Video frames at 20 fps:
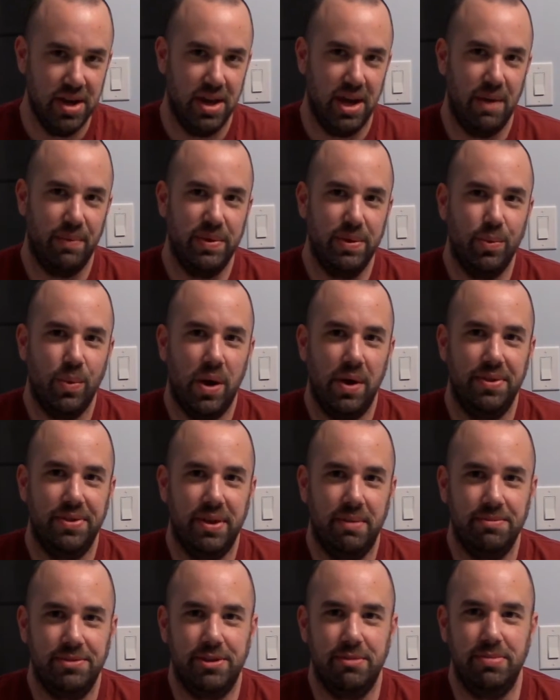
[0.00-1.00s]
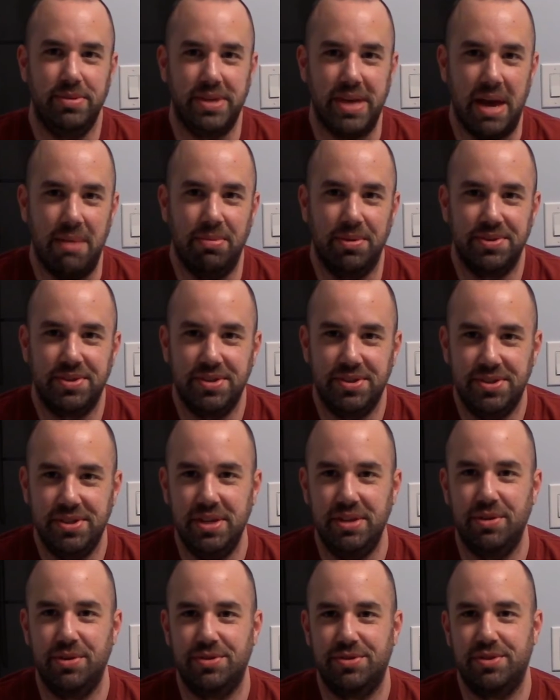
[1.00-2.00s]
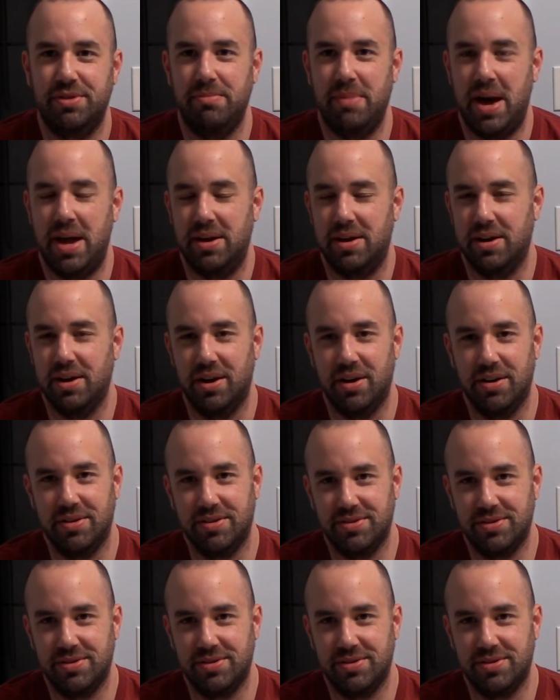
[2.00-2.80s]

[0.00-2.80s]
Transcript: And we want them to be able to see those thematic cards,